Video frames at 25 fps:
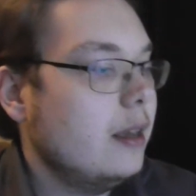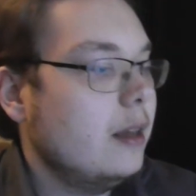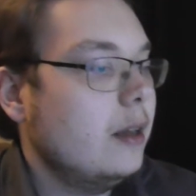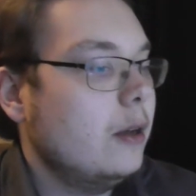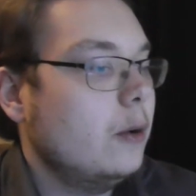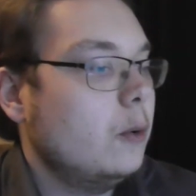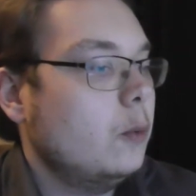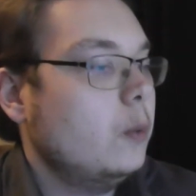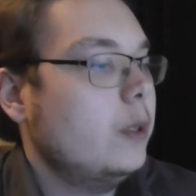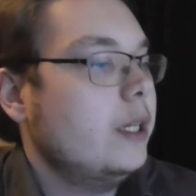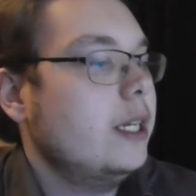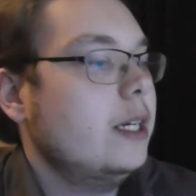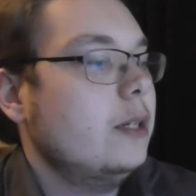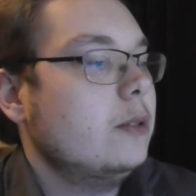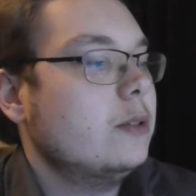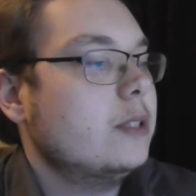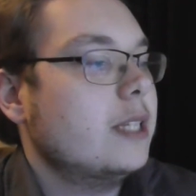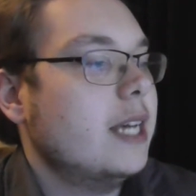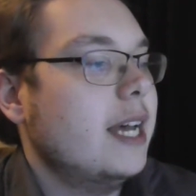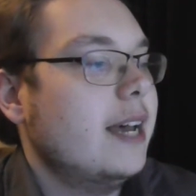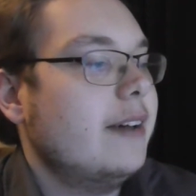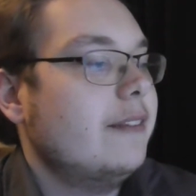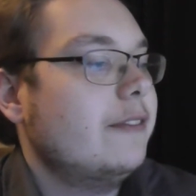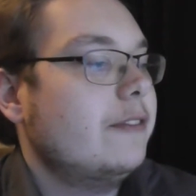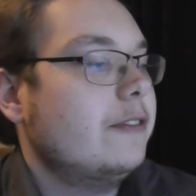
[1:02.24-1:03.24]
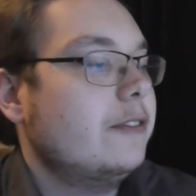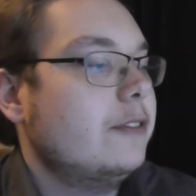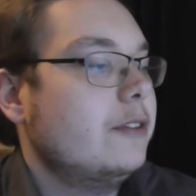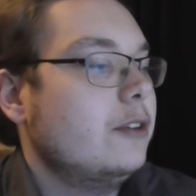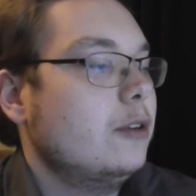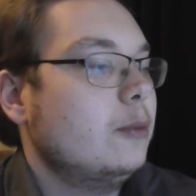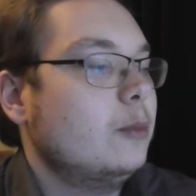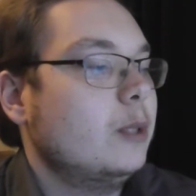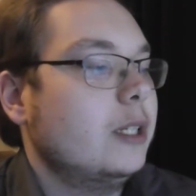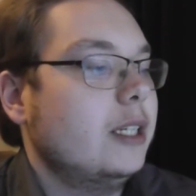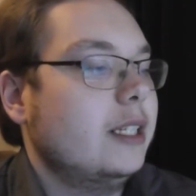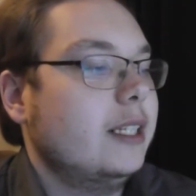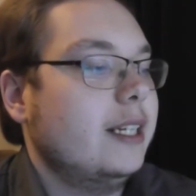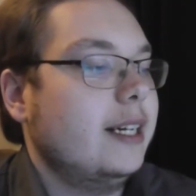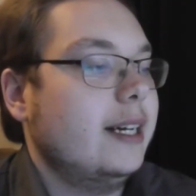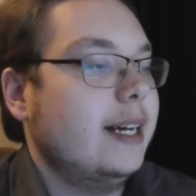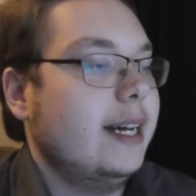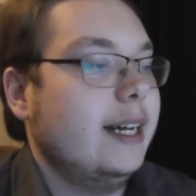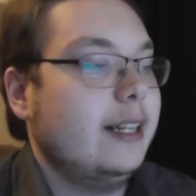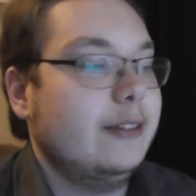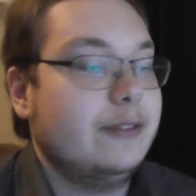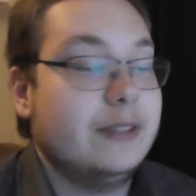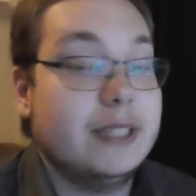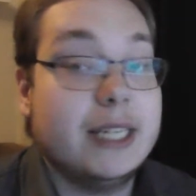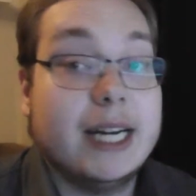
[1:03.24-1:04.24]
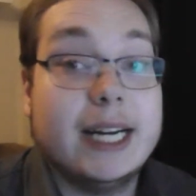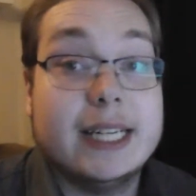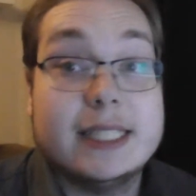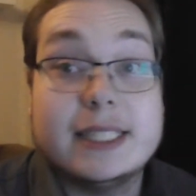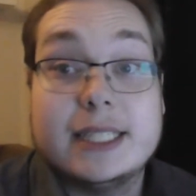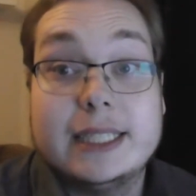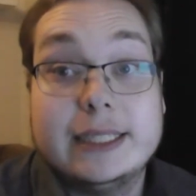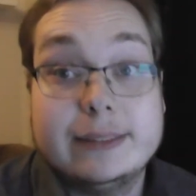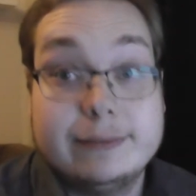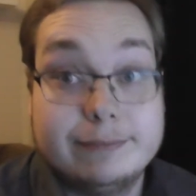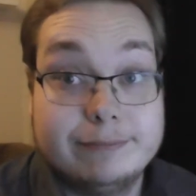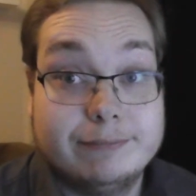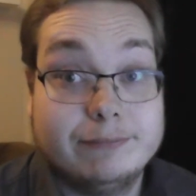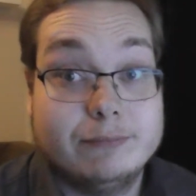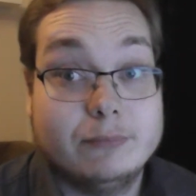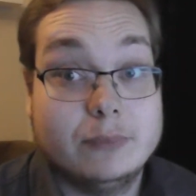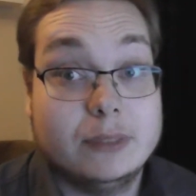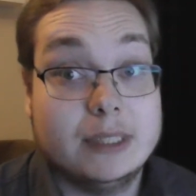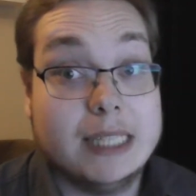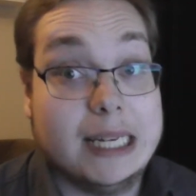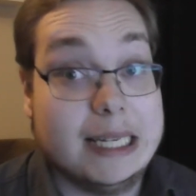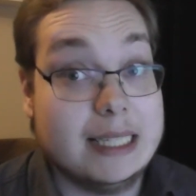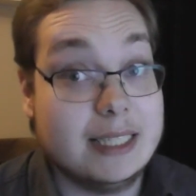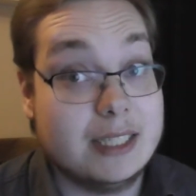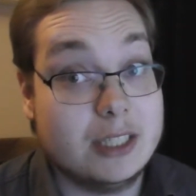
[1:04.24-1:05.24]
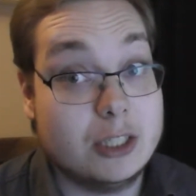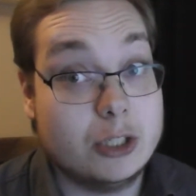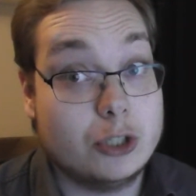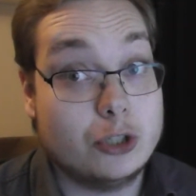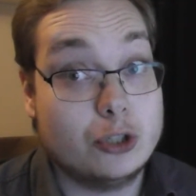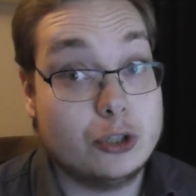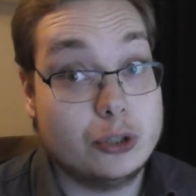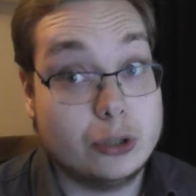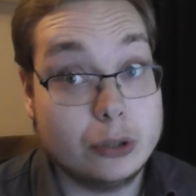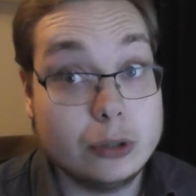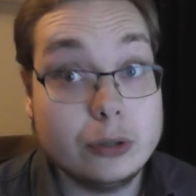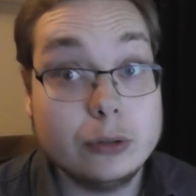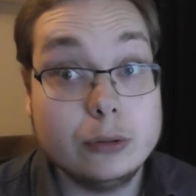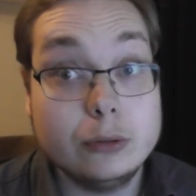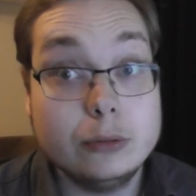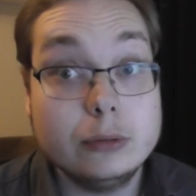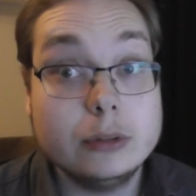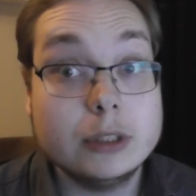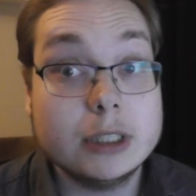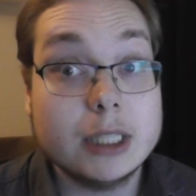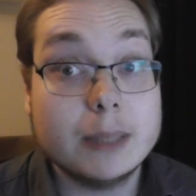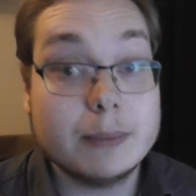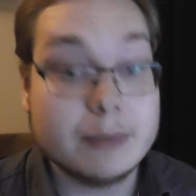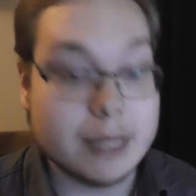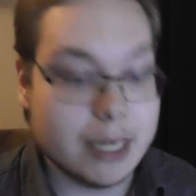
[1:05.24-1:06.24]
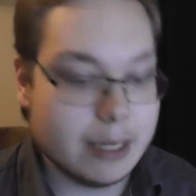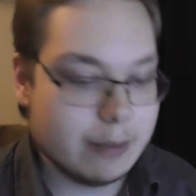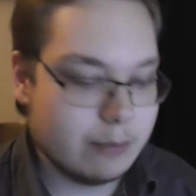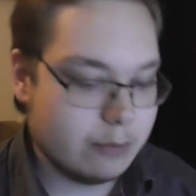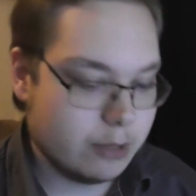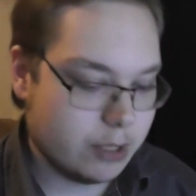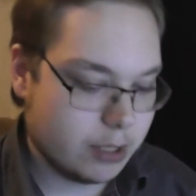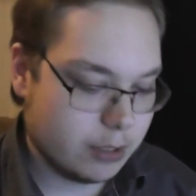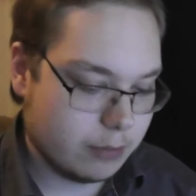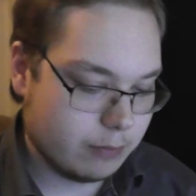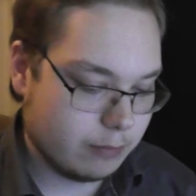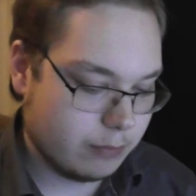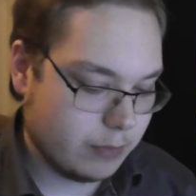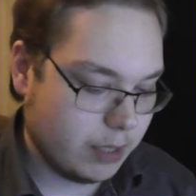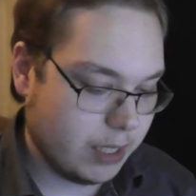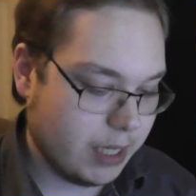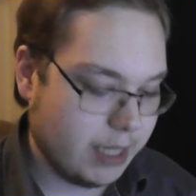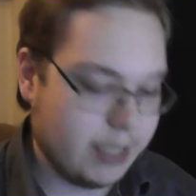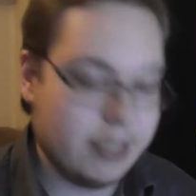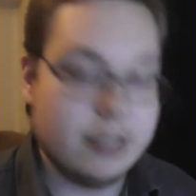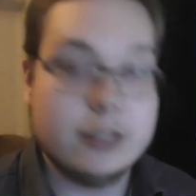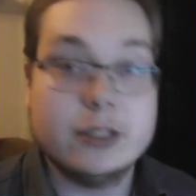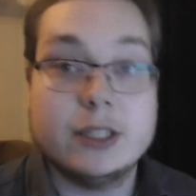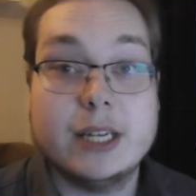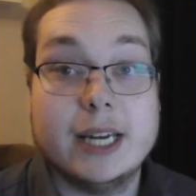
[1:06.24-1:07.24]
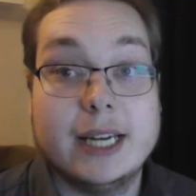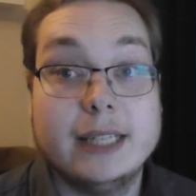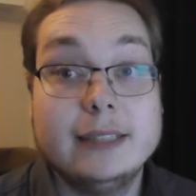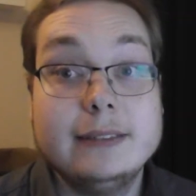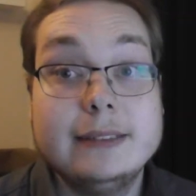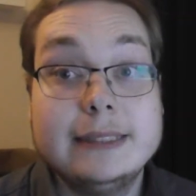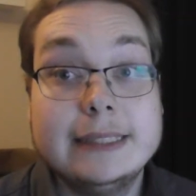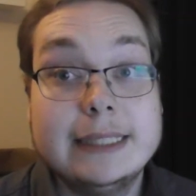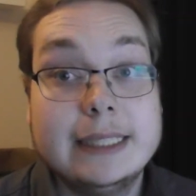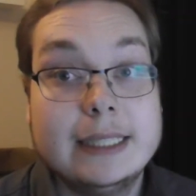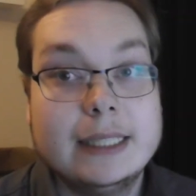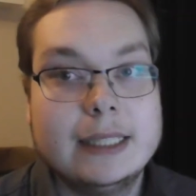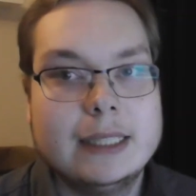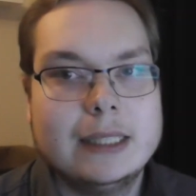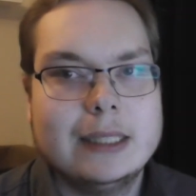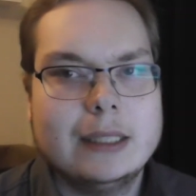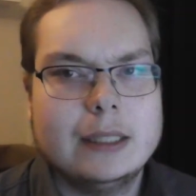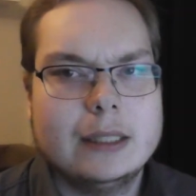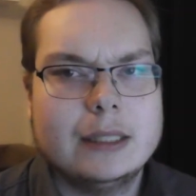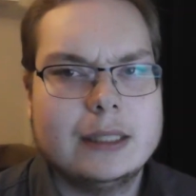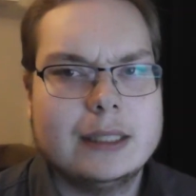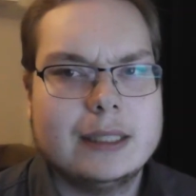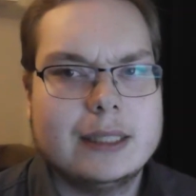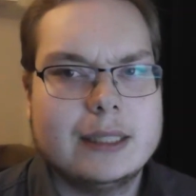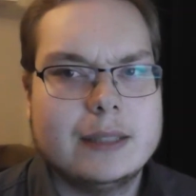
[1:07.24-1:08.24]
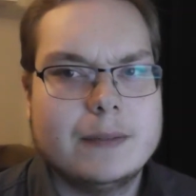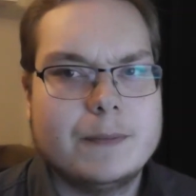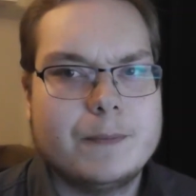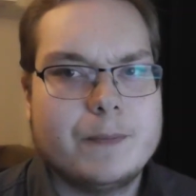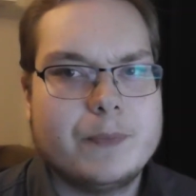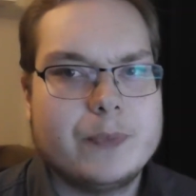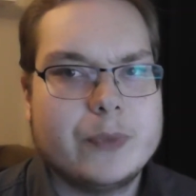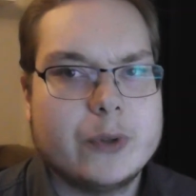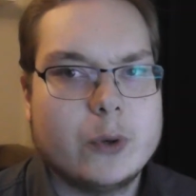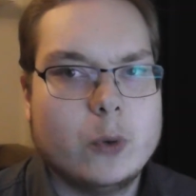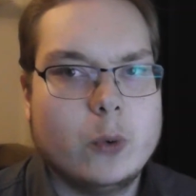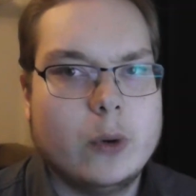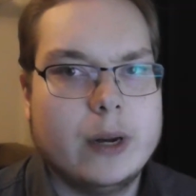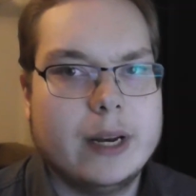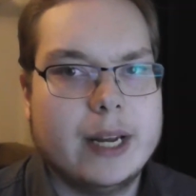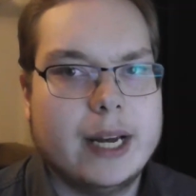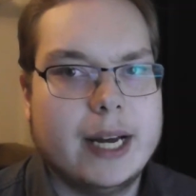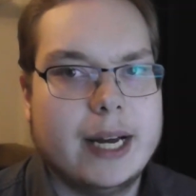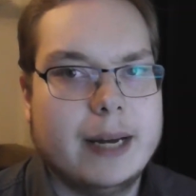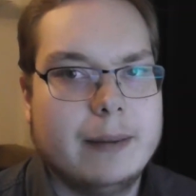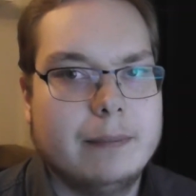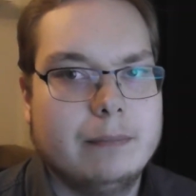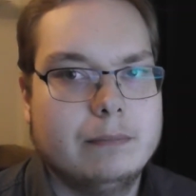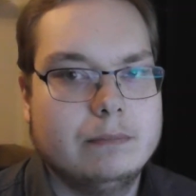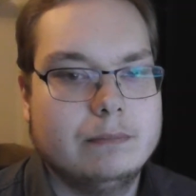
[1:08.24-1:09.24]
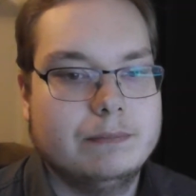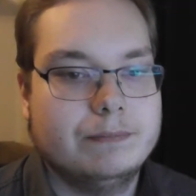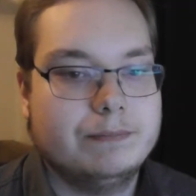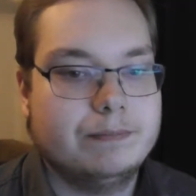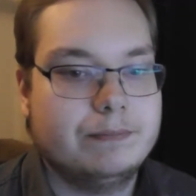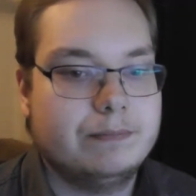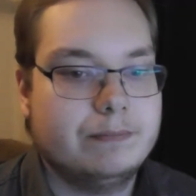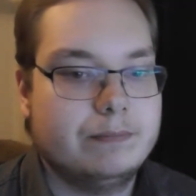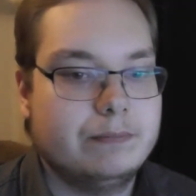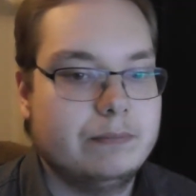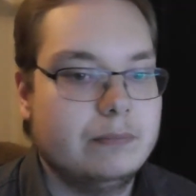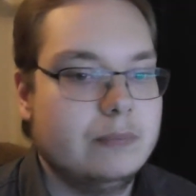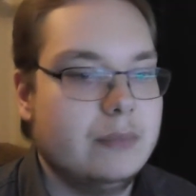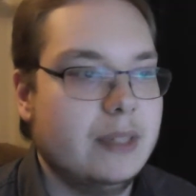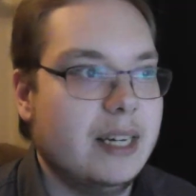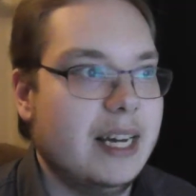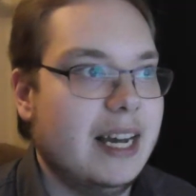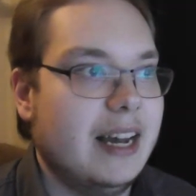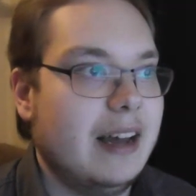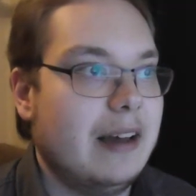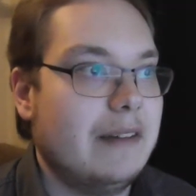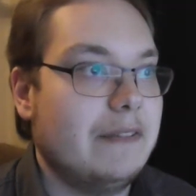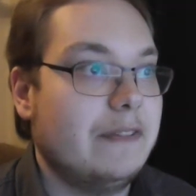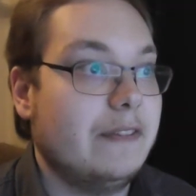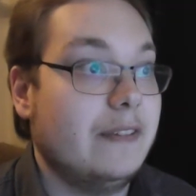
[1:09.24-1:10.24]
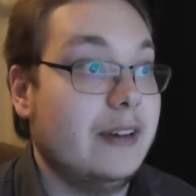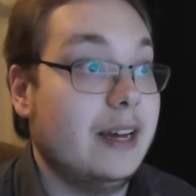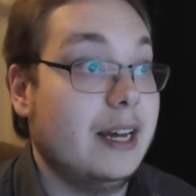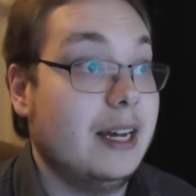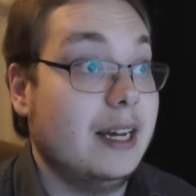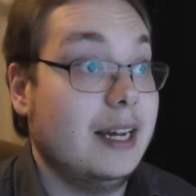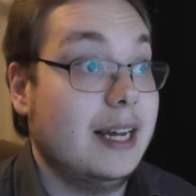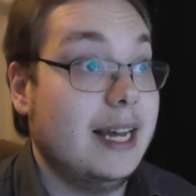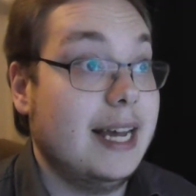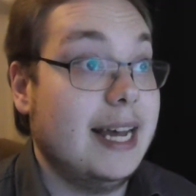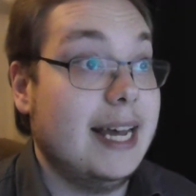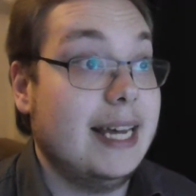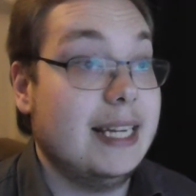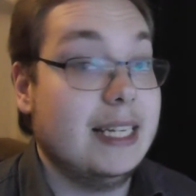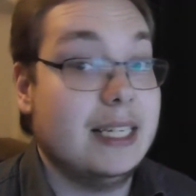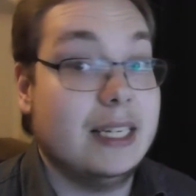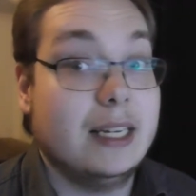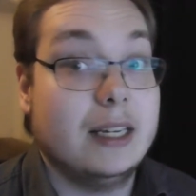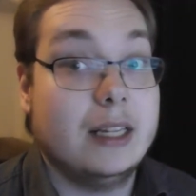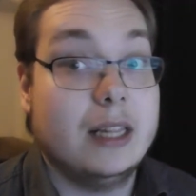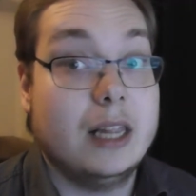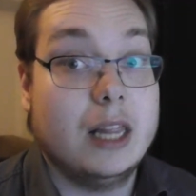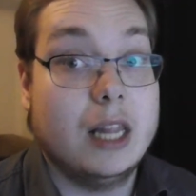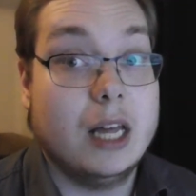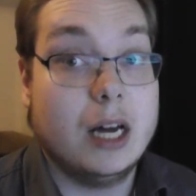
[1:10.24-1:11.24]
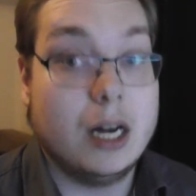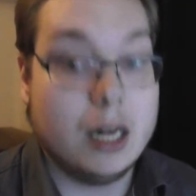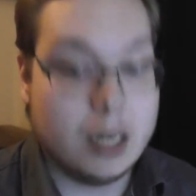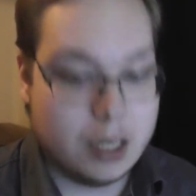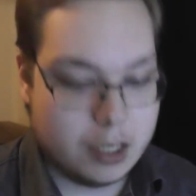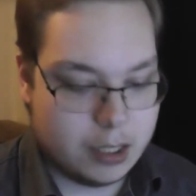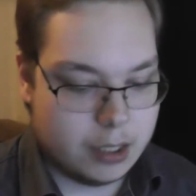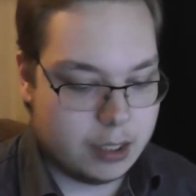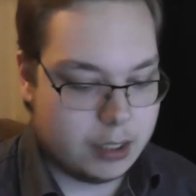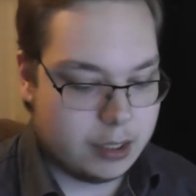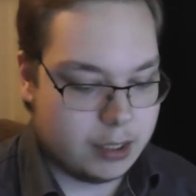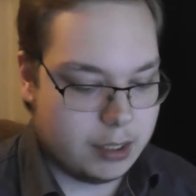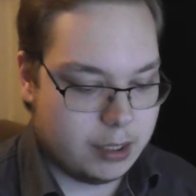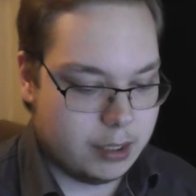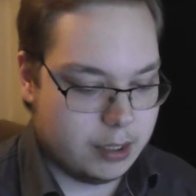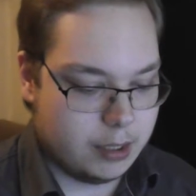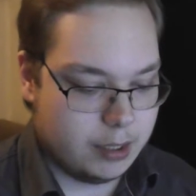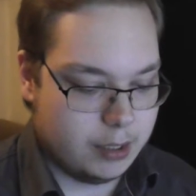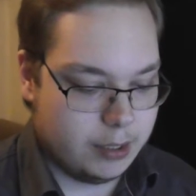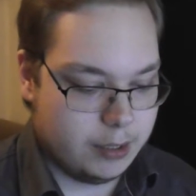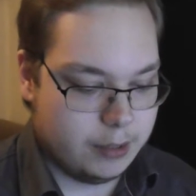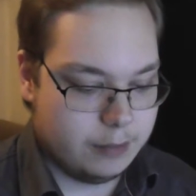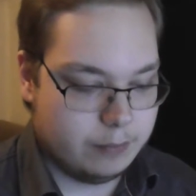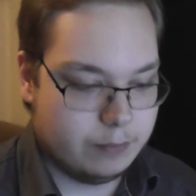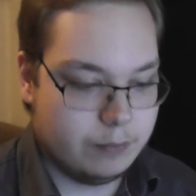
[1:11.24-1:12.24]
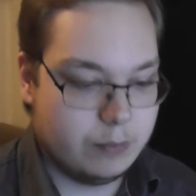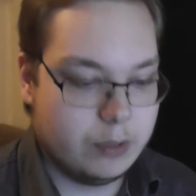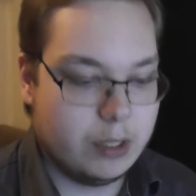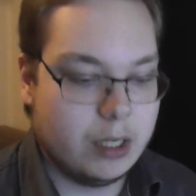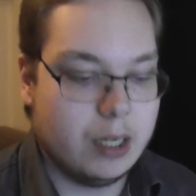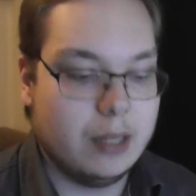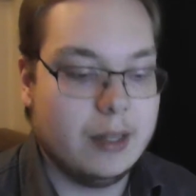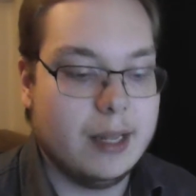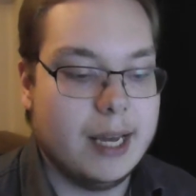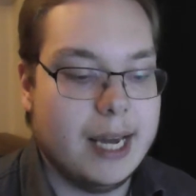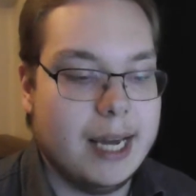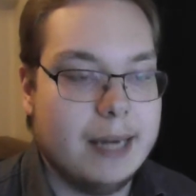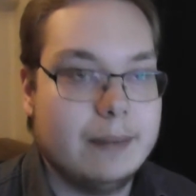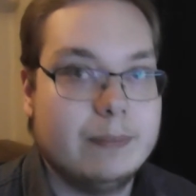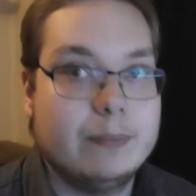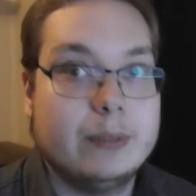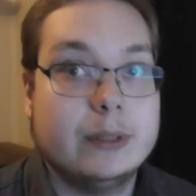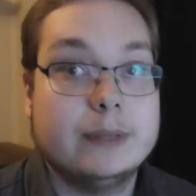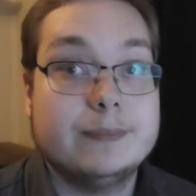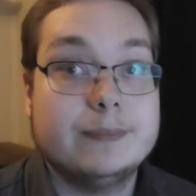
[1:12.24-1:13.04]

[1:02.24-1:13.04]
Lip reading: we don't have normally a healthy diet, and that's true sometimes, like today, when have had a long collab